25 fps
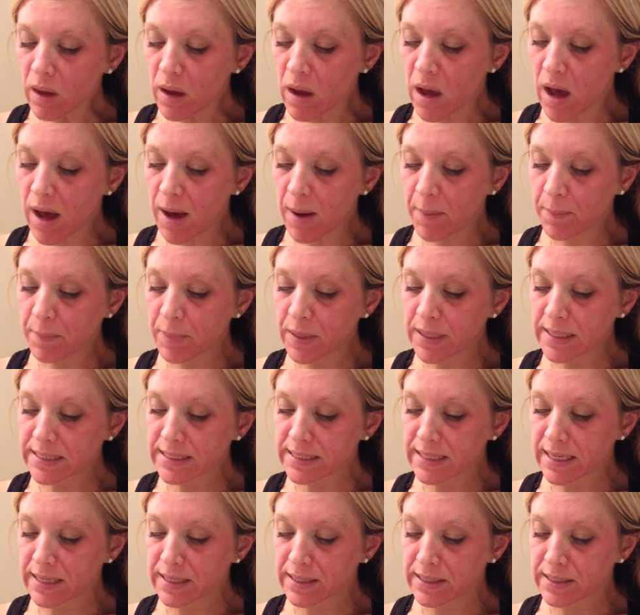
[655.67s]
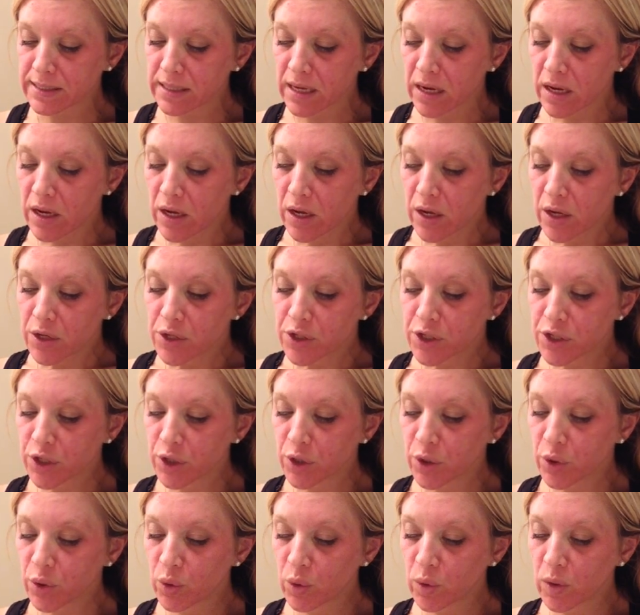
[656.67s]
But it says
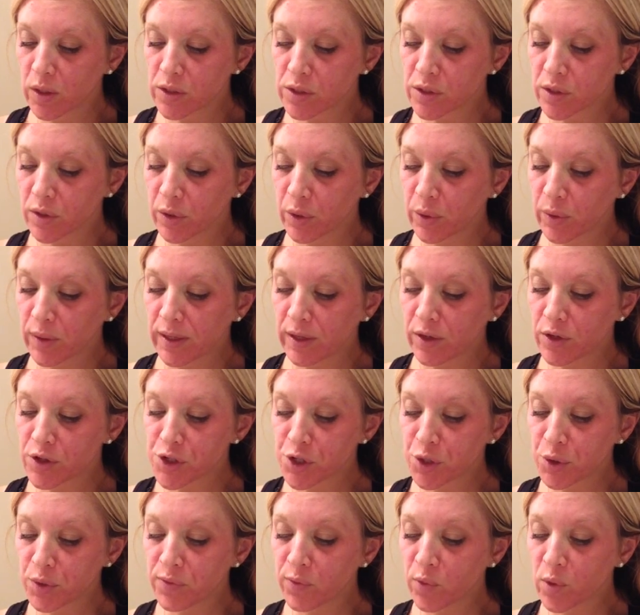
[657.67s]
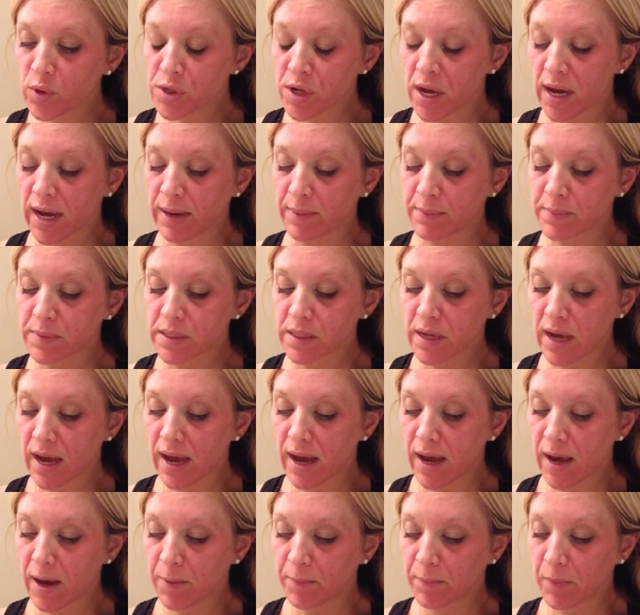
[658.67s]
to dilute it 2 to 4 times.
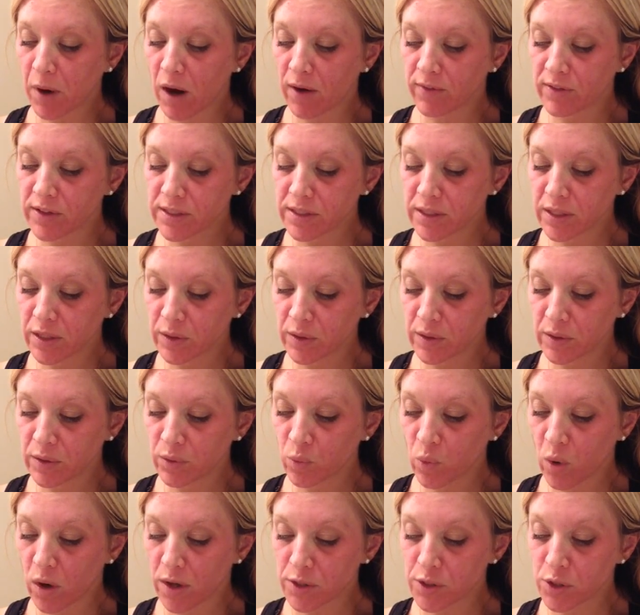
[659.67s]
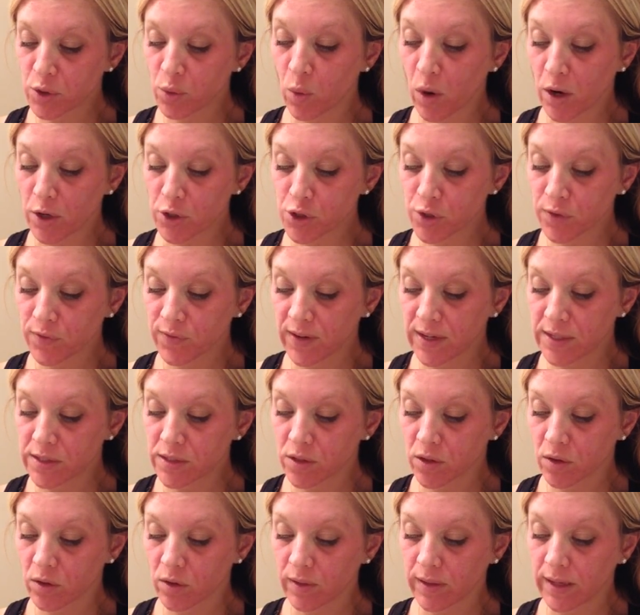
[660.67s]
Obviously, you want to wash your face
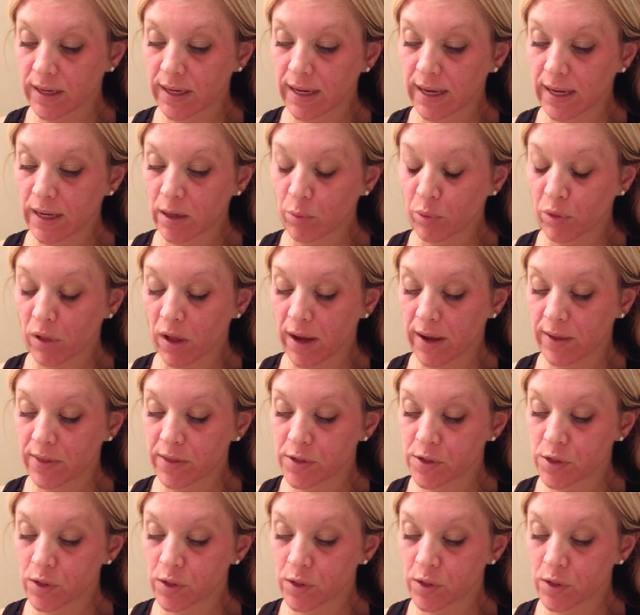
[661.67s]
thoroughly and apply the